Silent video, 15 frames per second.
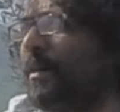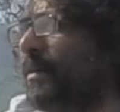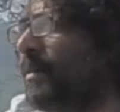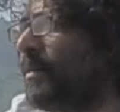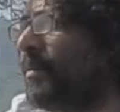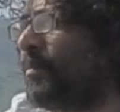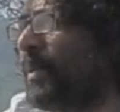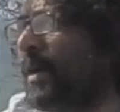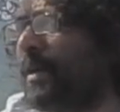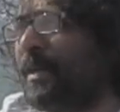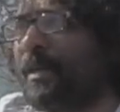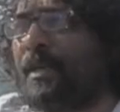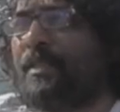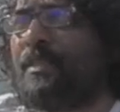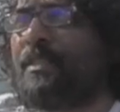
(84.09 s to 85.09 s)
Uh, my
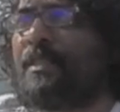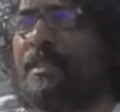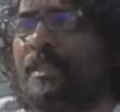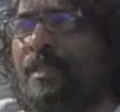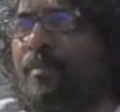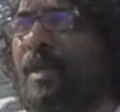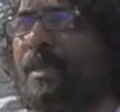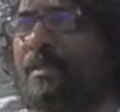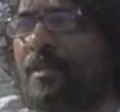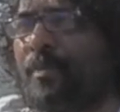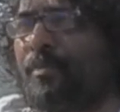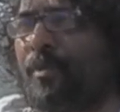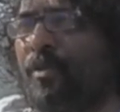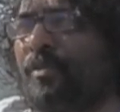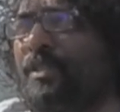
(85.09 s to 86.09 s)
conditioning, my
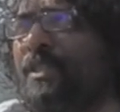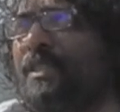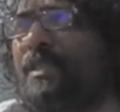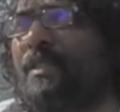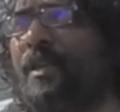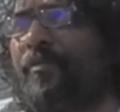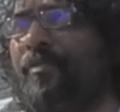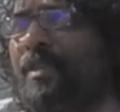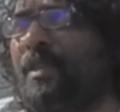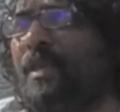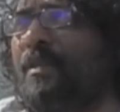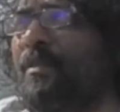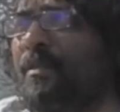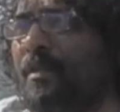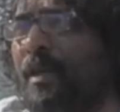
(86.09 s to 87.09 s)
subconscious,
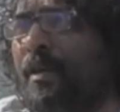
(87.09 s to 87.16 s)
everything